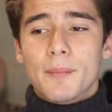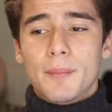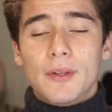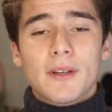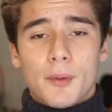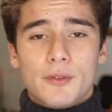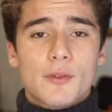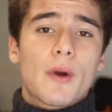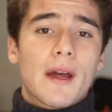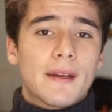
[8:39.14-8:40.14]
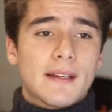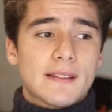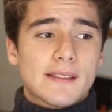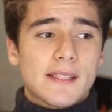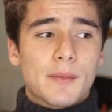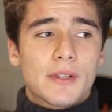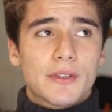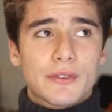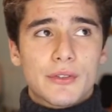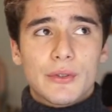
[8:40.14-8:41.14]
building a personal brand is
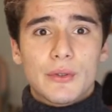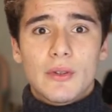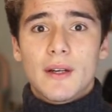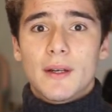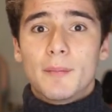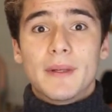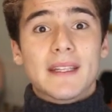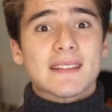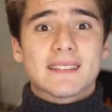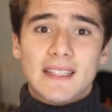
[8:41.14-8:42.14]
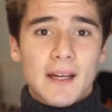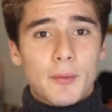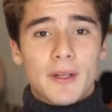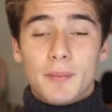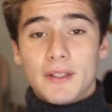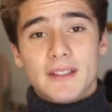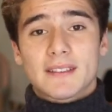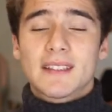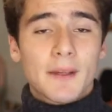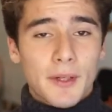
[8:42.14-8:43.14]
similar to being a celebrity, building a
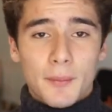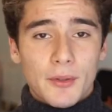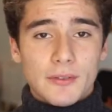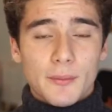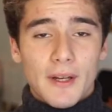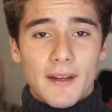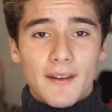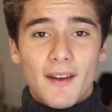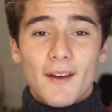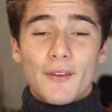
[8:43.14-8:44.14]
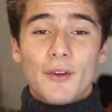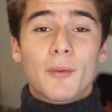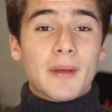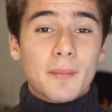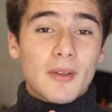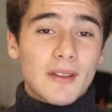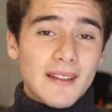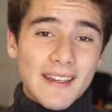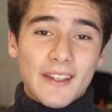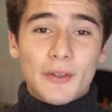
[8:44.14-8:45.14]
celebrity personal brand. No, people
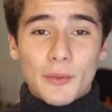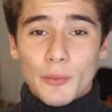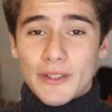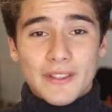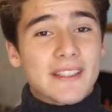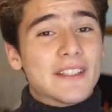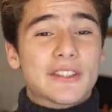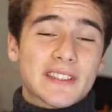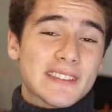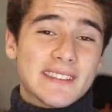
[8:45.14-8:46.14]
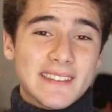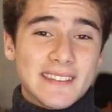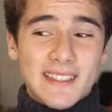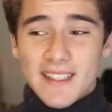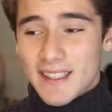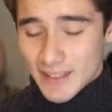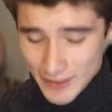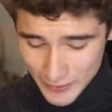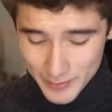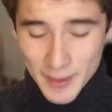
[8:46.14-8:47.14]
like your weird intricacies.
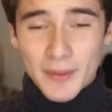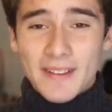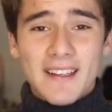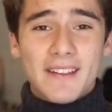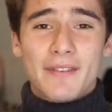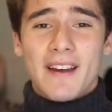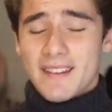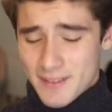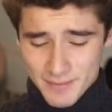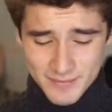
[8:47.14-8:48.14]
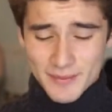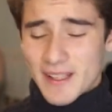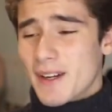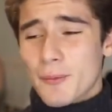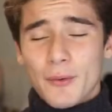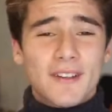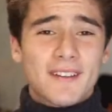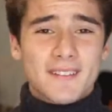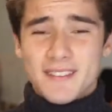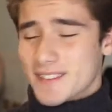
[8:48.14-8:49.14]
You know, people like the fact that I'm kind of
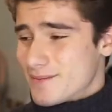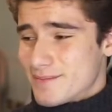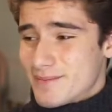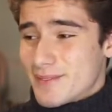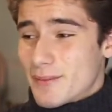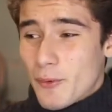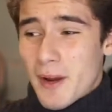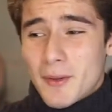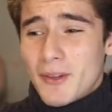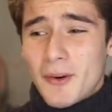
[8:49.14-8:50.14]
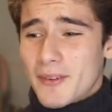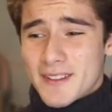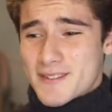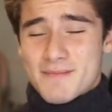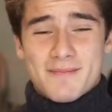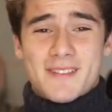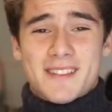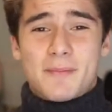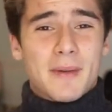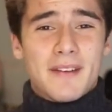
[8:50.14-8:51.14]
weird. I just, when I'm alone, I just
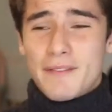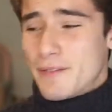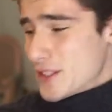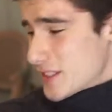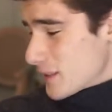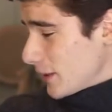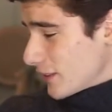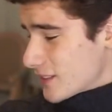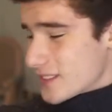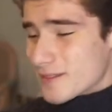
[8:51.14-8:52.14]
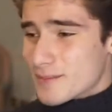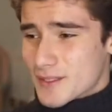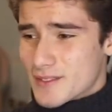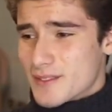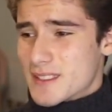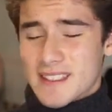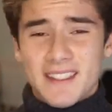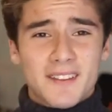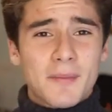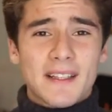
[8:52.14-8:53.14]
spin fidget spinners and
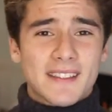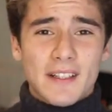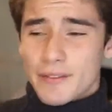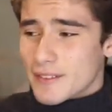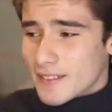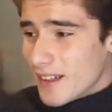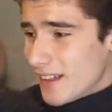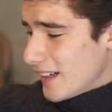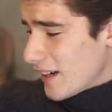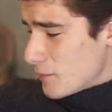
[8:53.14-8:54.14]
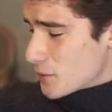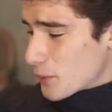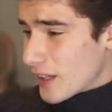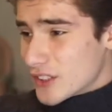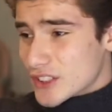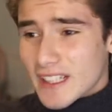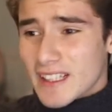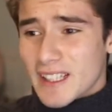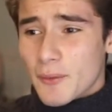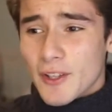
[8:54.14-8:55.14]
sing to myself, and I'm super
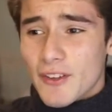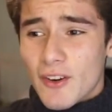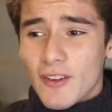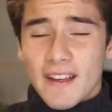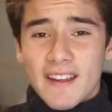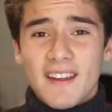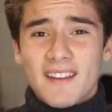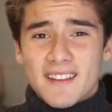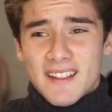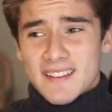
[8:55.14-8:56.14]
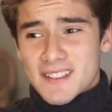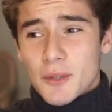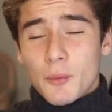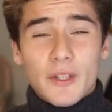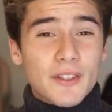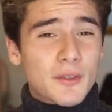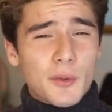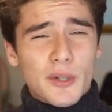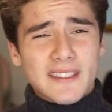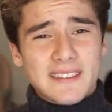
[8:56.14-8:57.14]
energetic and whatnot. Like, that's a weird,
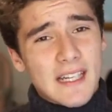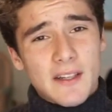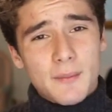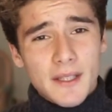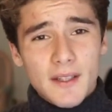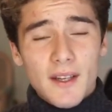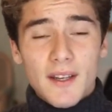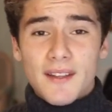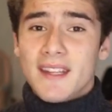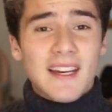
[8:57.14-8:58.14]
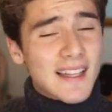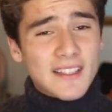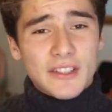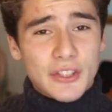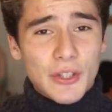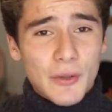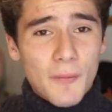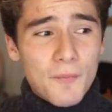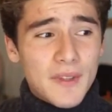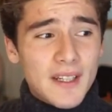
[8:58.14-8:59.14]
quirky side of me that I like to
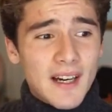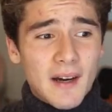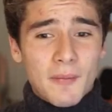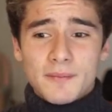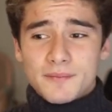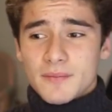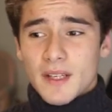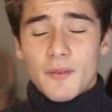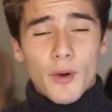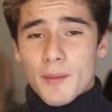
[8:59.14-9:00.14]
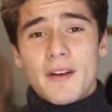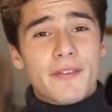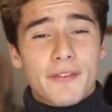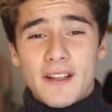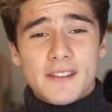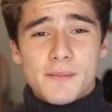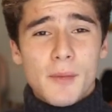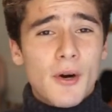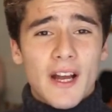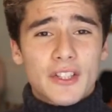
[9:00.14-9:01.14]
show. One of my friends,
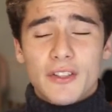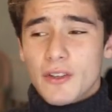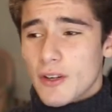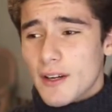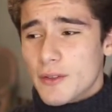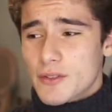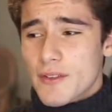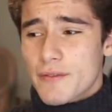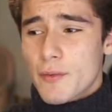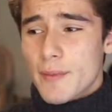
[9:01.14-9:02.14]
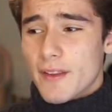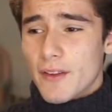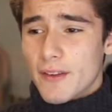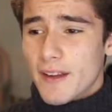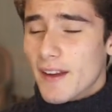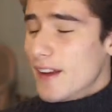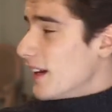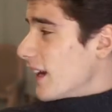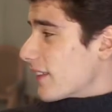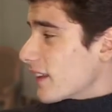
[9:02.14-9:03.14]
Mo, actually, he was on the phone with me the other day,
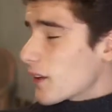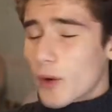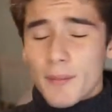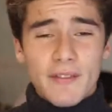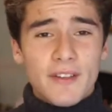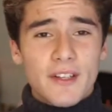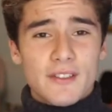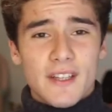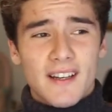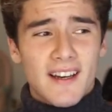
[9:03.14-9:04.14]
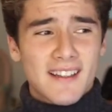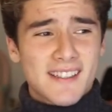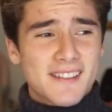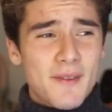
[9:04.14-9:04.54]
and I think in one of my videos, I said